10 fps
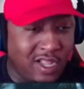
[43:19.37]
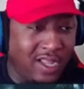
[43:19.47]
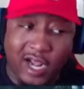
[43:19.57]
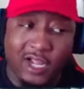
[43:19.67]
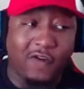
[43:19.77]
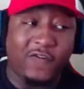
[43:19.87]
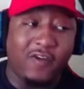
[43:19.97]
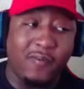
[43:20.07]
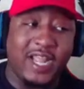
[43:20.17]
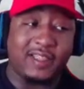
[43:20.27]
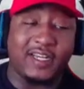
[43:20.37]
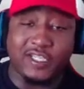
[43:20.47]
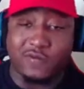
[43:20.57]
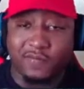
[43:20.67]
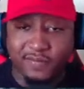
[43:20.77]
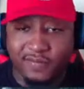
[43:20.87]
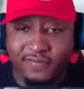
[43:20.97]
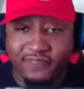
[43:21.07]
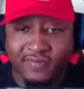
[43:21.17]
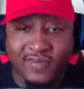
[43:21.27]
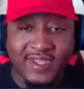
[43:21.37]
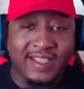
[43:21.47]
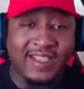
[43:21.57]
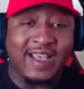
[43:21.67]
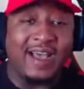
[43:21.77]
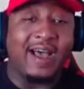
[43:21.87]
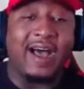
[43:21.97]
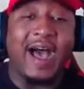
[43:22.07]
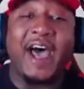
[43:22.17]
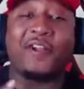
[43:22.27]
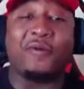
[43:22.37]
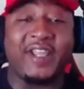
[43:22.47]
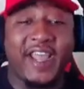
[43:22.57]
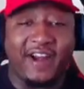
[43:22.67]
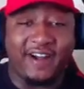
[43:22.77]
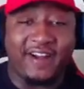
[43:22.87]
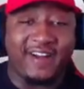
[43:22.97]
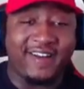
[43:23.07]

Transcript: Y'all ain't gonna fuck with me after this one. I don't care.